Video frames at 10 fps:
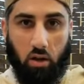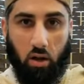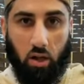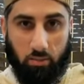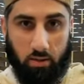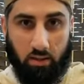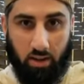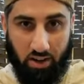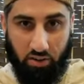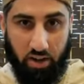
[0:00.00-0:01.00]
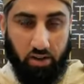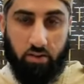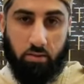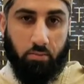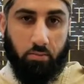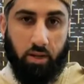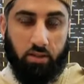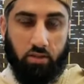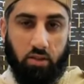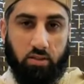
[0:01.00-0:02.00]
Allah subhanahu wa ta'ala created us and placed
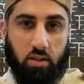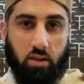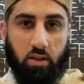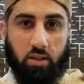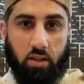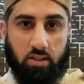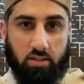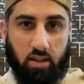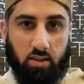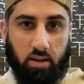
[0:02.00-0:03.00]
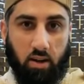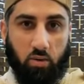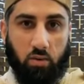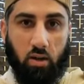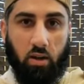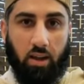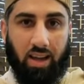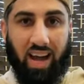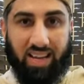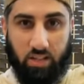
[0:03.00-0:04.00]
us on this earth and sent down
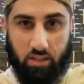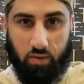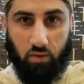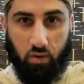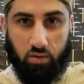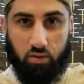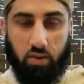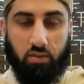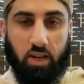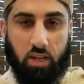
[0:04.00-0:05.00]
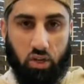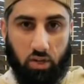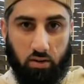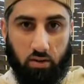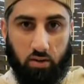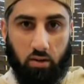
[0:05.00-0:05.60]
guidance for us, revelation,